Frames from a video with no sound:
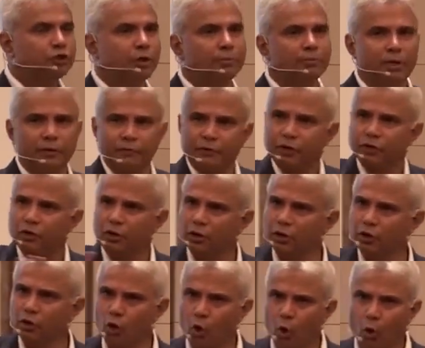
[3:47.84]
So I'm giving you
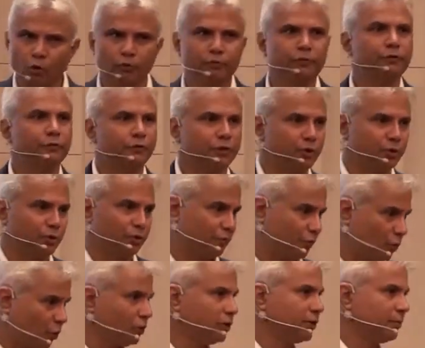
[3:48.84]
all an overview
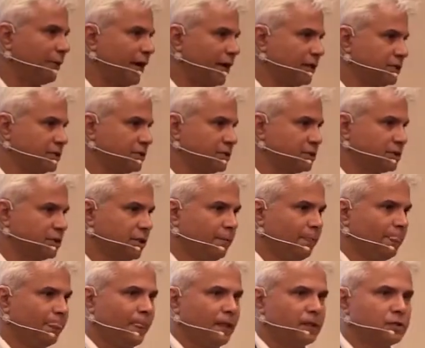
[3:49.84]
of all the patterns.
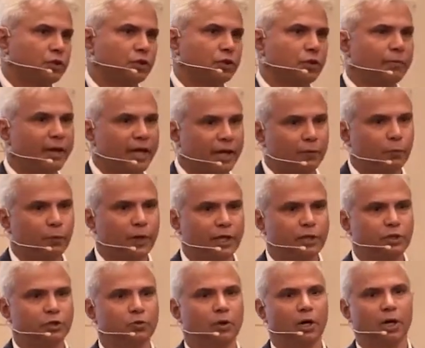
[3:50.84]
So no matter
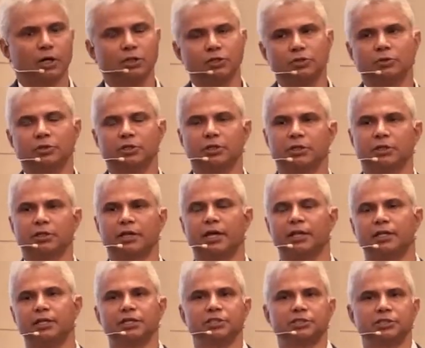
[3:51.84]
where you are, you learn it.
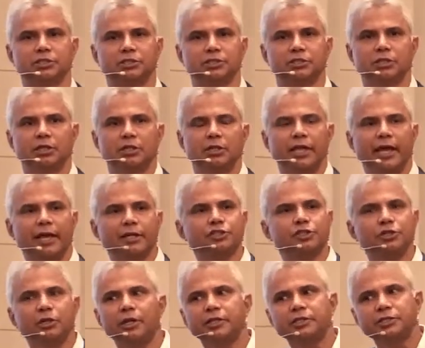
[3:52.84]
And the
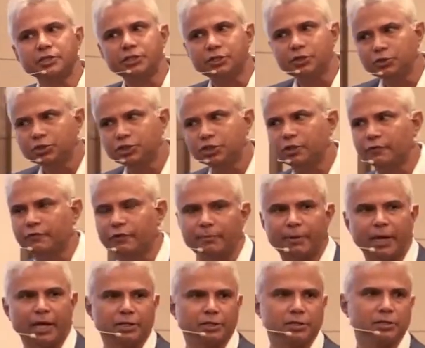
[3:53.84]
actual execution of the
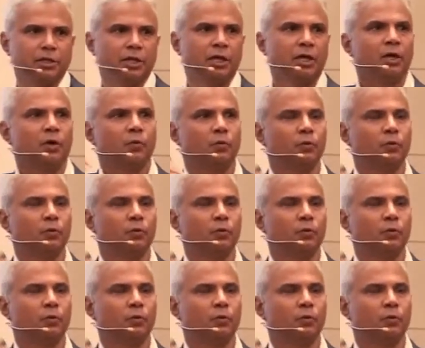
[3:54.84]
pattern